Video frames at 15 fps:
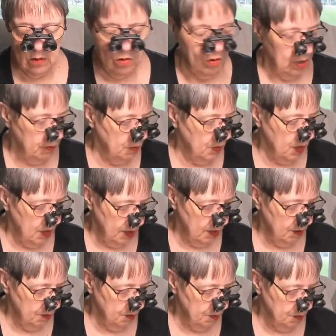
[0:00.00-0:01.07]
on my
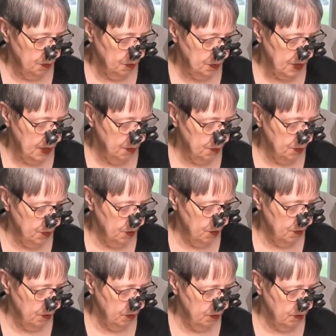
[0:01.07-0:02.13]

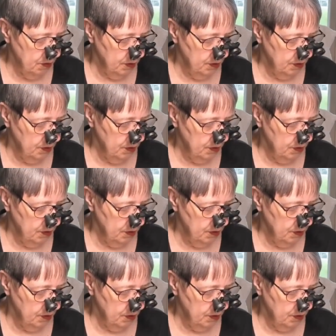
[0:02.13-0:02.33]
paper.